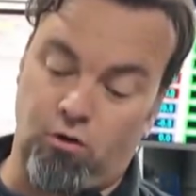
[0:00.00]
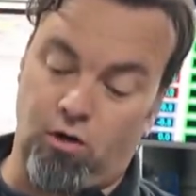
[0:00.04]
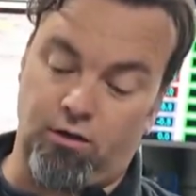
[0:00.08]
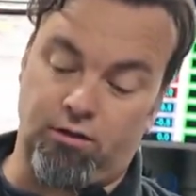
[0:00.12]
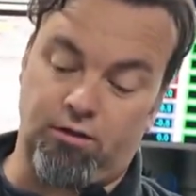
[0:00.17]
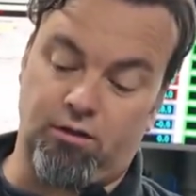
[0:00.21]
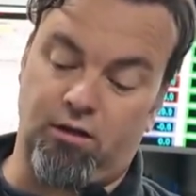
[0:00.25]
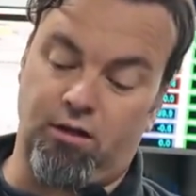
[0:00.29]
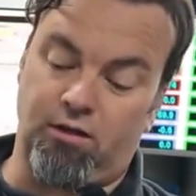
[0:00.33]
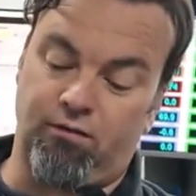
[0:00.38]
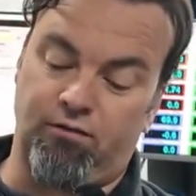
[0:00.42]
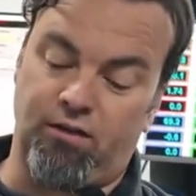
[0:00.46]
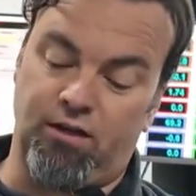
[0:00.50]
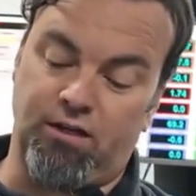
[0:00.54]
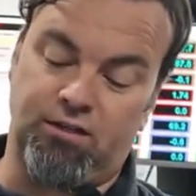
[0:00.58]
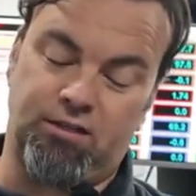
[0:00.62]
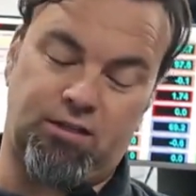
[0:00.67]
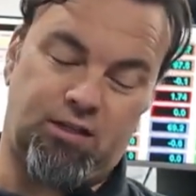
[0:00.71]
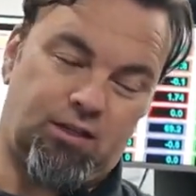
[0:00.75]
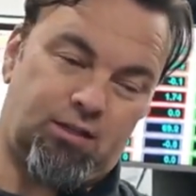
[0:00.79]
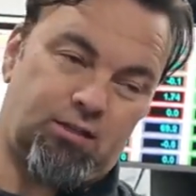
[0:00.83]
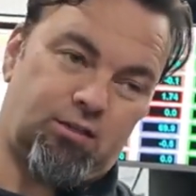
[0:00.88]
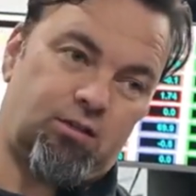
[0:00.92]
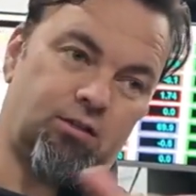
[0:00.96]
right in the
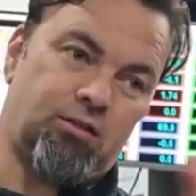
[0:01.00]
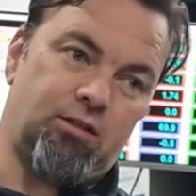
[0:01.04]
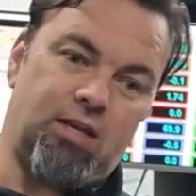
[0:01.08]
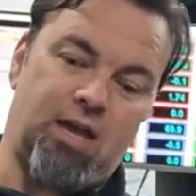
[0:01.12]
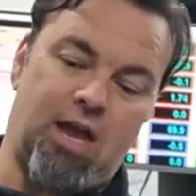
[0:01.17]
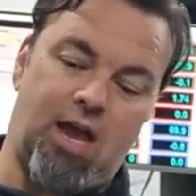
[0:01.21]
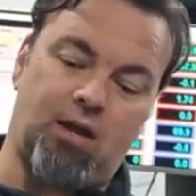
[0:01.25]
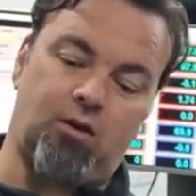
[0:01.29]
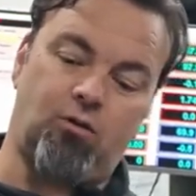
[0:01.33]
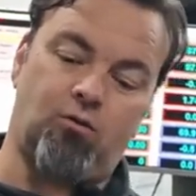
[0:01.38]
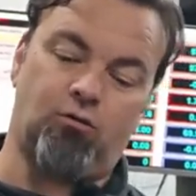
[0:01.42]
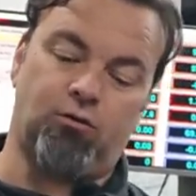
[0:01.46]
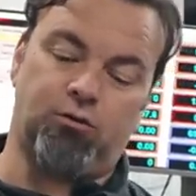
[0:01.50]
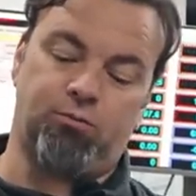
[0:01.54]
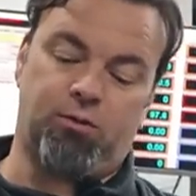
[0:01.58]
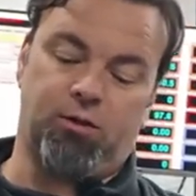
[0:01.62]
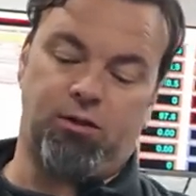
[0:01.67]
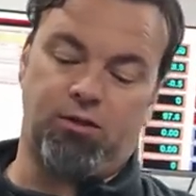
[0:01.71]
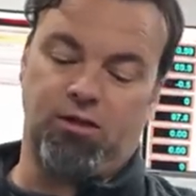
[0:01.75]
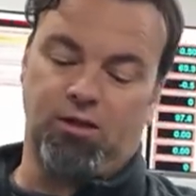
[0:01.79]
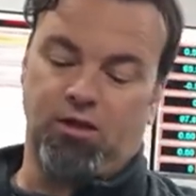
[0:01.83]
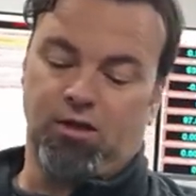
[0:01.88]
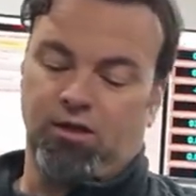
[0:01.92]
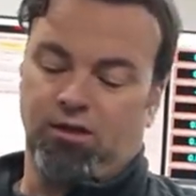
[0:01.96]
V6 because the angles,
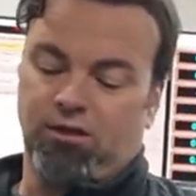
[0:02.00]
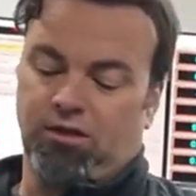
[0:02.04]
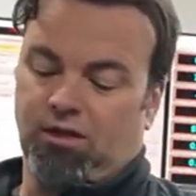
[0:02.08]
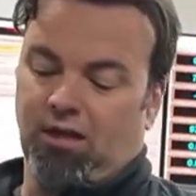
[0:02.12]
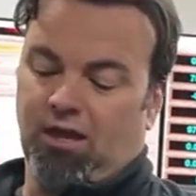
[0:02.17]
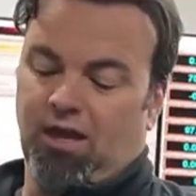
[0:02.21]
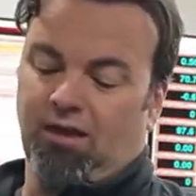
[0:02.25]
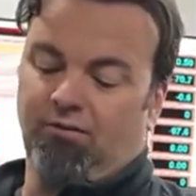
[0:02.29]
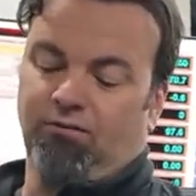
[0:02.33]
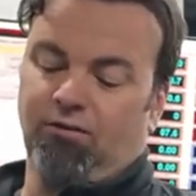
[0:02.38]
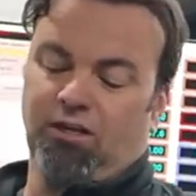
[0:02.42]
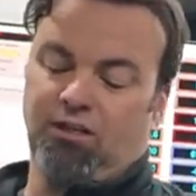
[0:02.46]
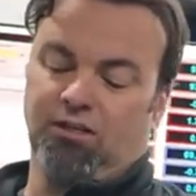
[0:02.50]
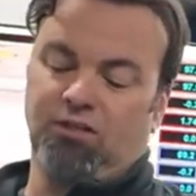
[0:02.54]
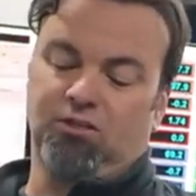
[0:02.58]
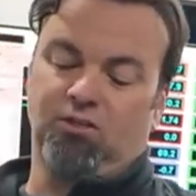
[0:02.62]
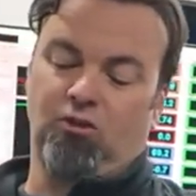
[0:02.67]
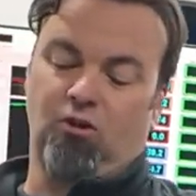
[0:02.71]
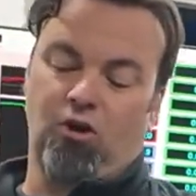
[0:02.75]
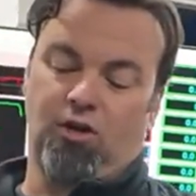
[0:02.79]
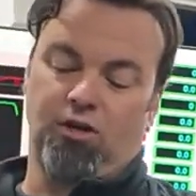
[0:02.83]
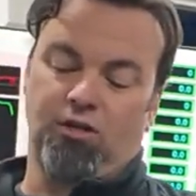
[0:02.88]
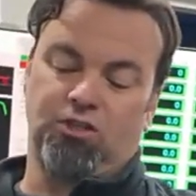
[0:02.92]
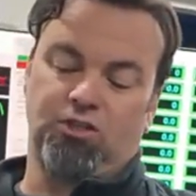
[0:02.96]
but even
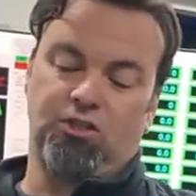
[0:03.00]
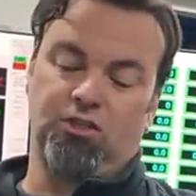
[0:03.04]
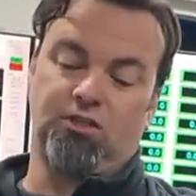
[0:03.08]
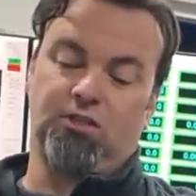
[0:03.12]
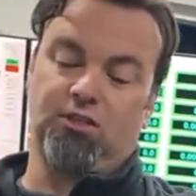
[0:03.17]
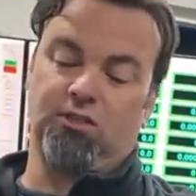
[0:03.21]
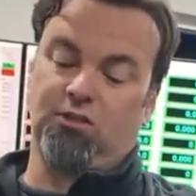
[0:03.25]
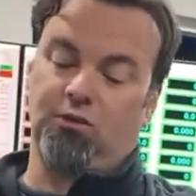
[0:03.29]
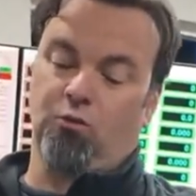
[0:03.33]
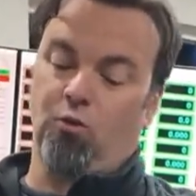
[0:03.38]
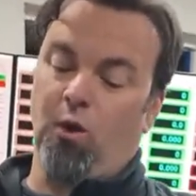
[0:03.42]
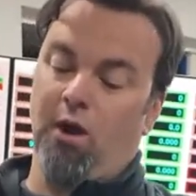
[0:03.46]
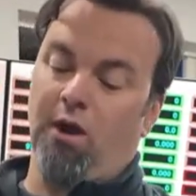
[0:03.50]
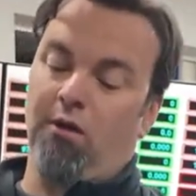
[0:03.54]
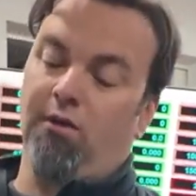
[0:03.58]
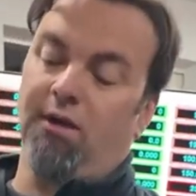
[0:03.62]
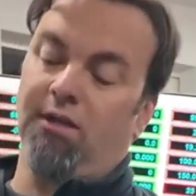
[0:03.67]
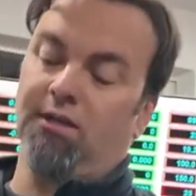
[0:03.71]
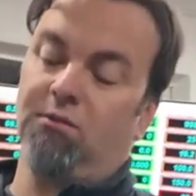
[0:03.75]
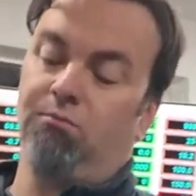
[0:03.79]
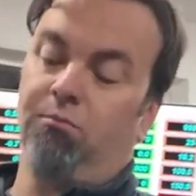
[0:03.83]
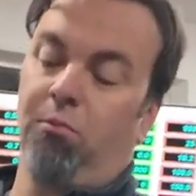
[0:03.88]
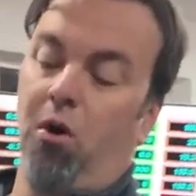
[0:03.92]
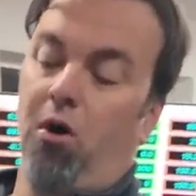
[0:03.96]
inside, it's just a square
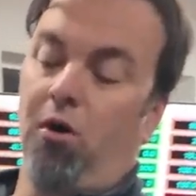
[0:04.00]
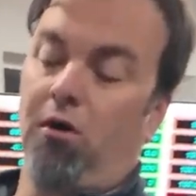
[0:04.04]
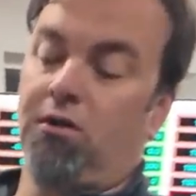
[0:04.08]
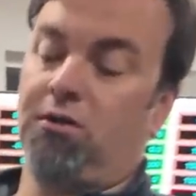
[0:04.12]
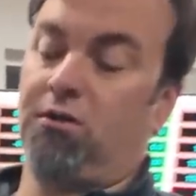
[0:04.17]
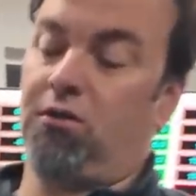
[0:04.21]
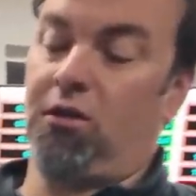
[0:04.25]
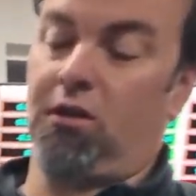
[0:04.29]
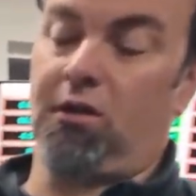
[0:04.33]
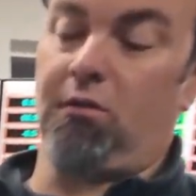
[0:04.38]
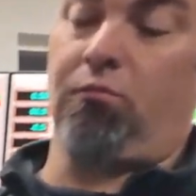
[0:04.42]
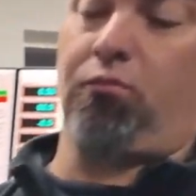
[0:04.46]
edge box, like